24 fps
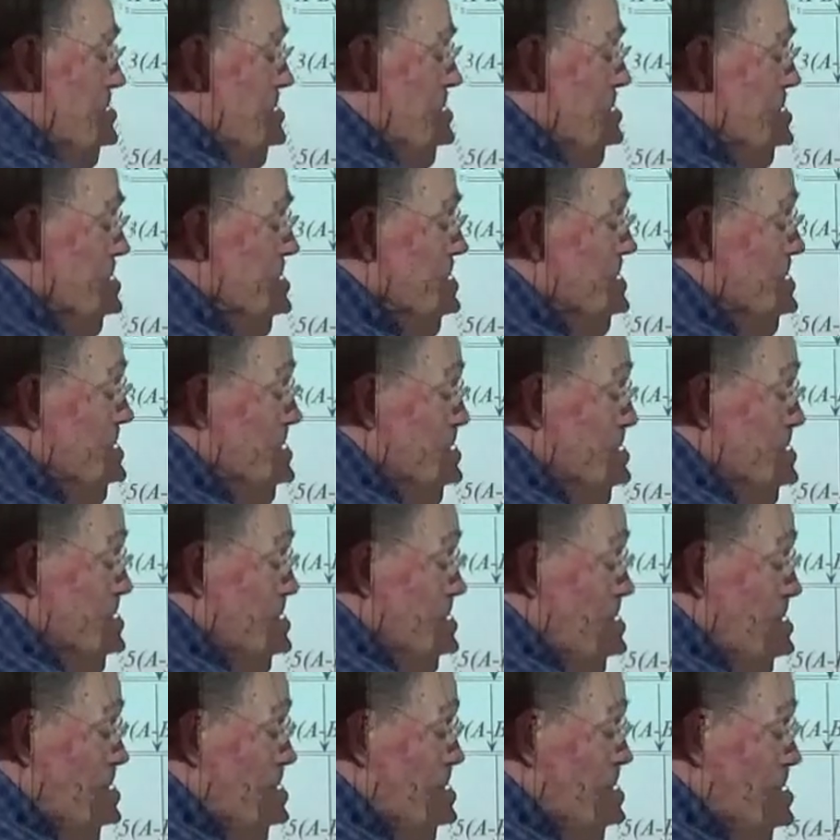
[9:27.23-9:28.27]
Then
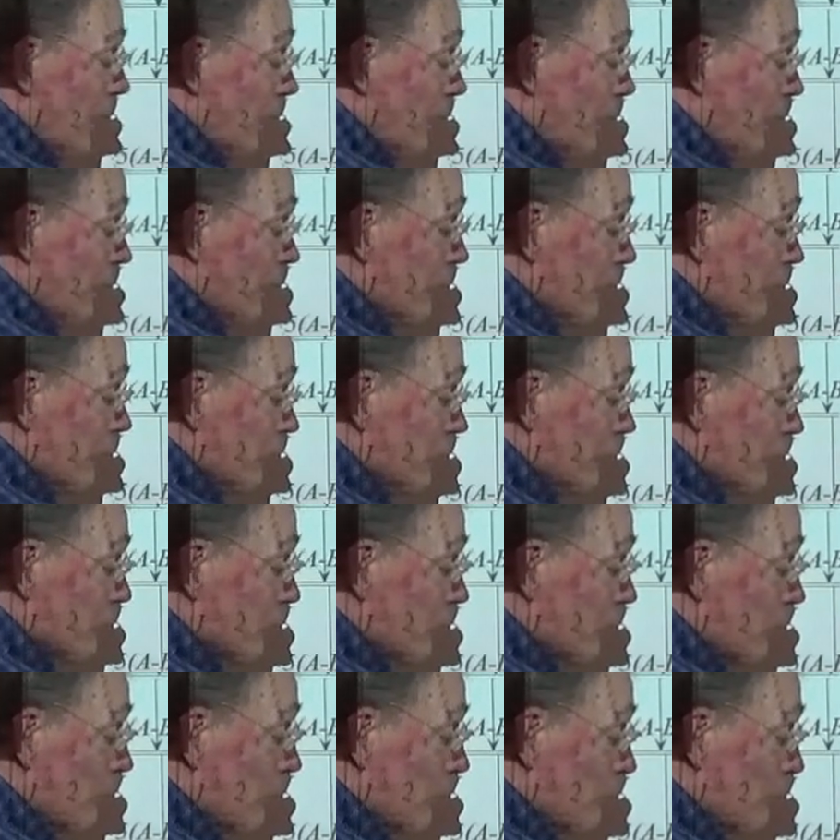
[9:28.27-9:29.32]
these
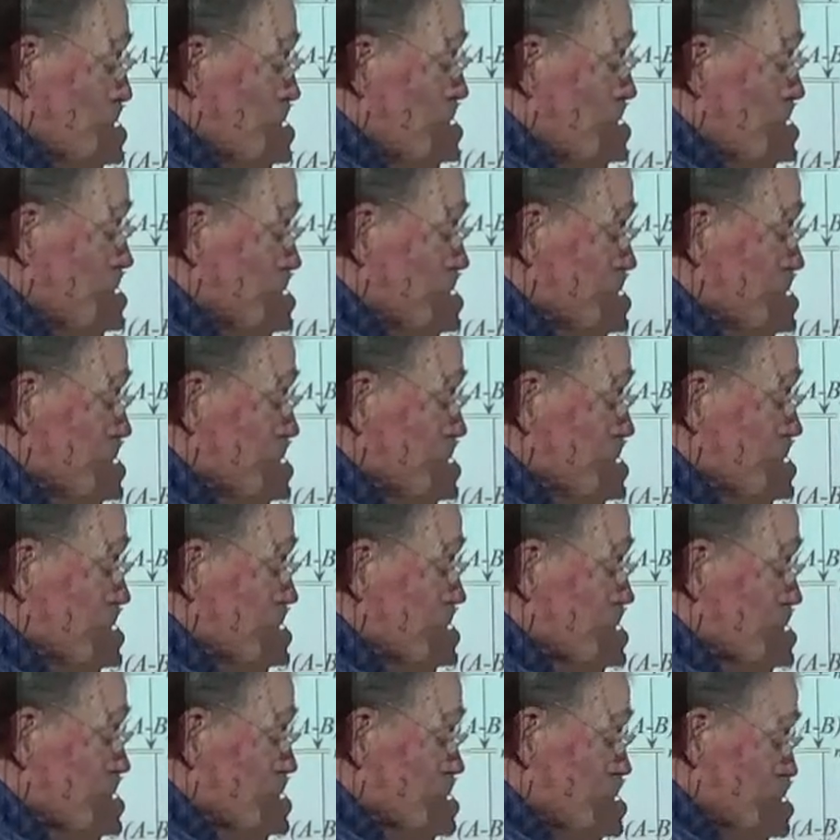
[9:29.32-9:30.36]
will be perfect
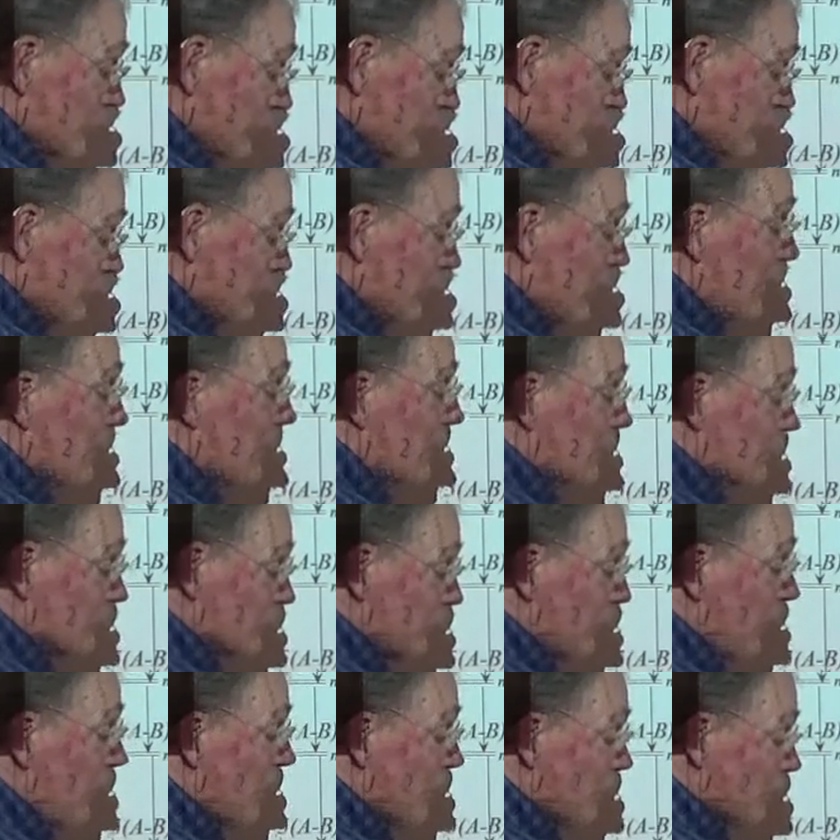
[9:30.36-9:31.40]
degeneracies as
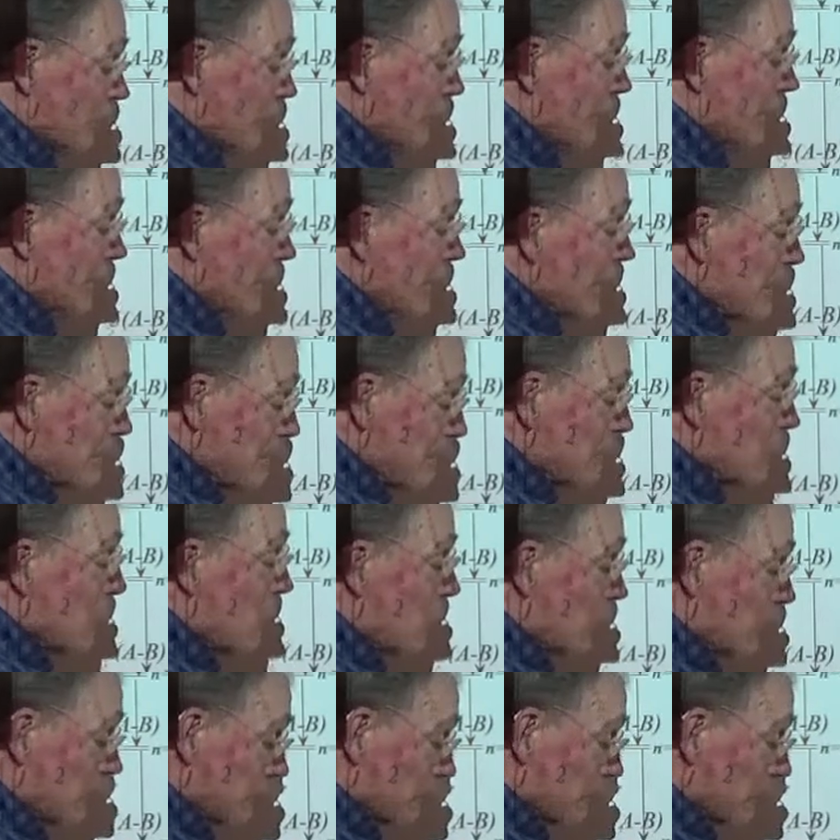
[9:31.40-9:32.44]
far as the m
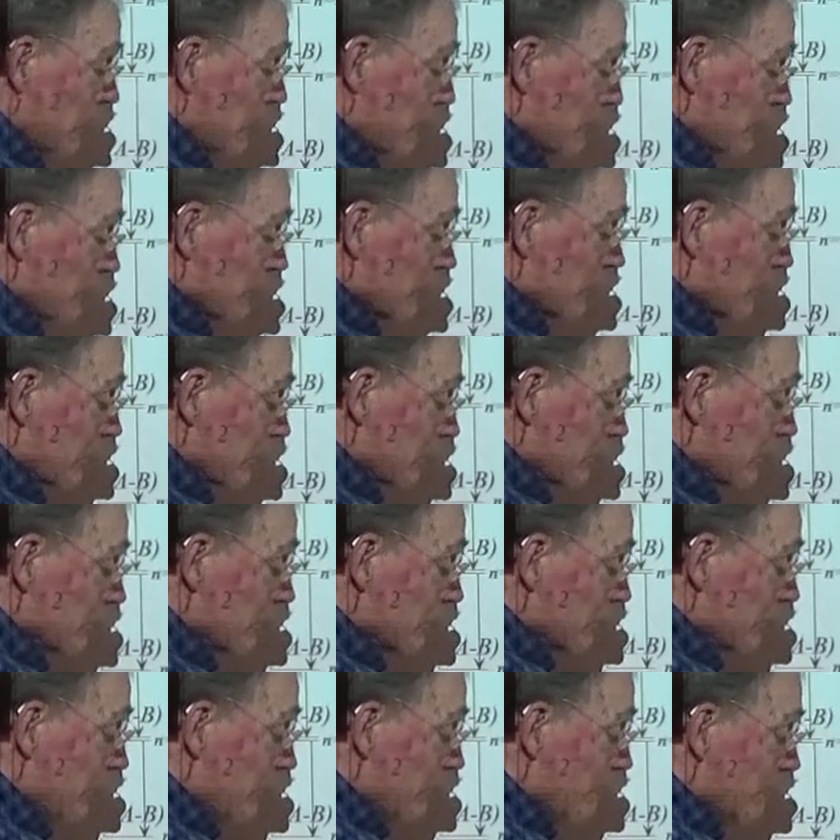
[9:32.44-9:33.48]
quantum number goes.
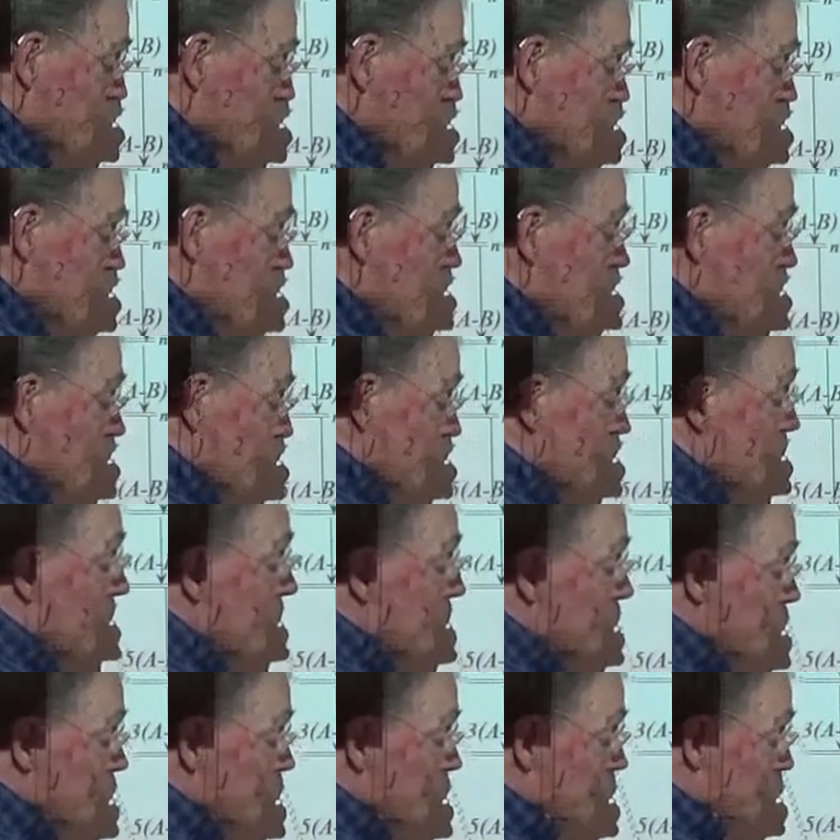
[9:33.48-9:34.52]
But
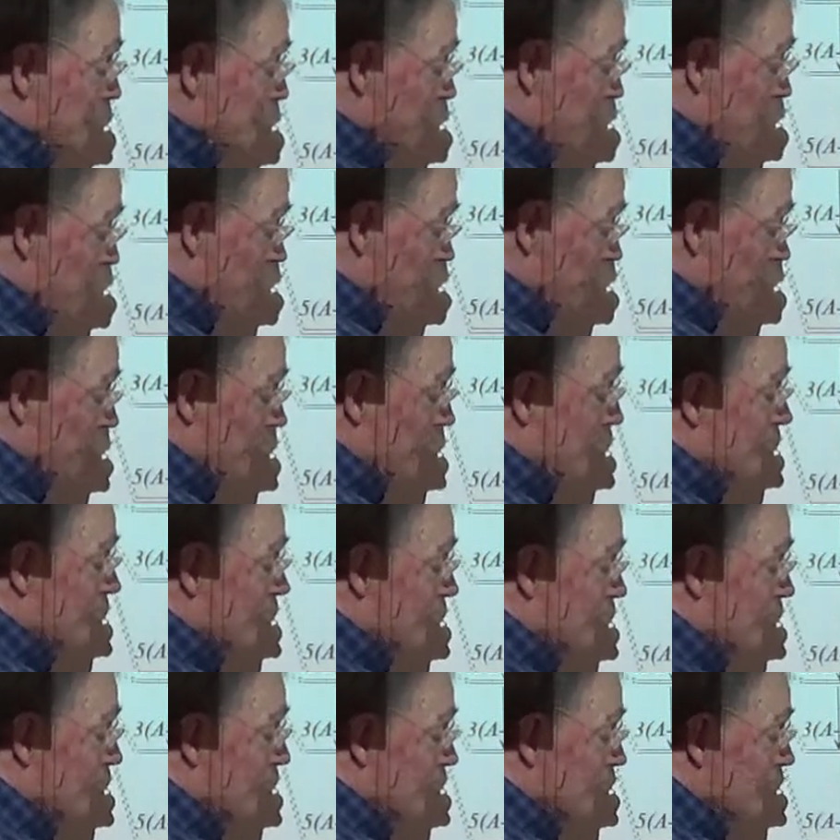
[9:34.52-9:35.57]
that means, of course, that
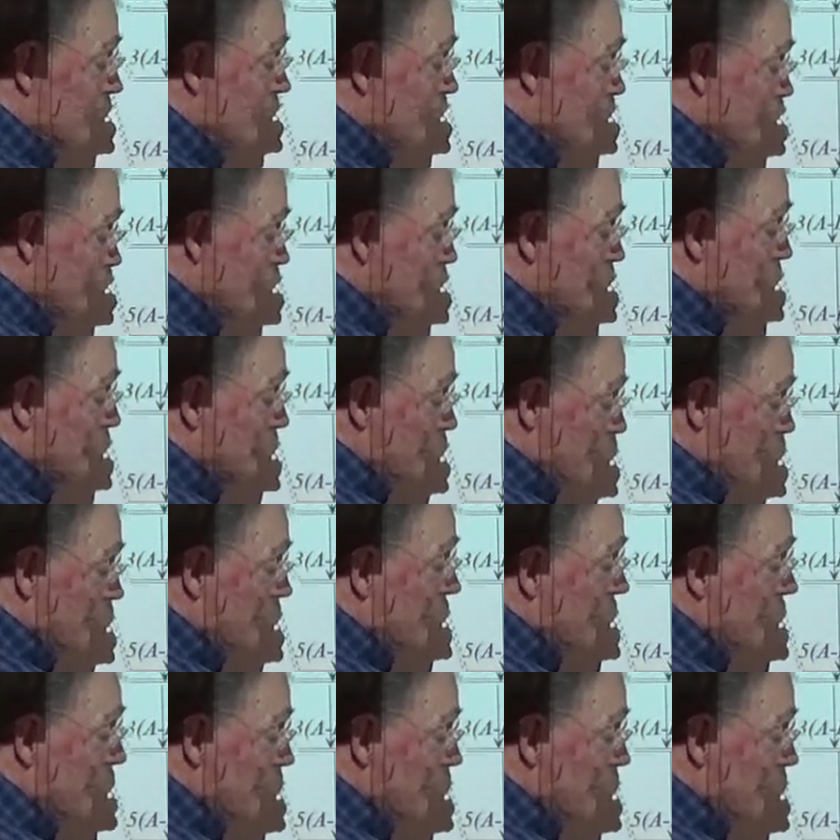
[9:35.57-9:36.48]
these three,